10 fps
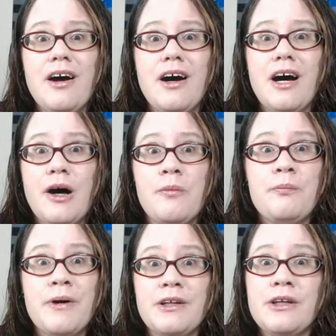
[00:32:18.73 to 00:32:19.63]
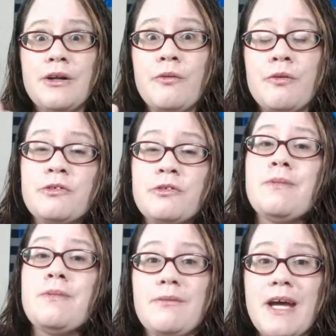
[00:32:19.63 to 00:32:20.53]
but what would really
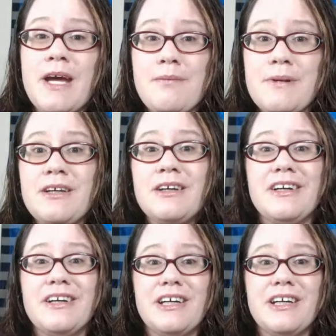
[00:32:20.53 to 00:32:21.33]
make me happy?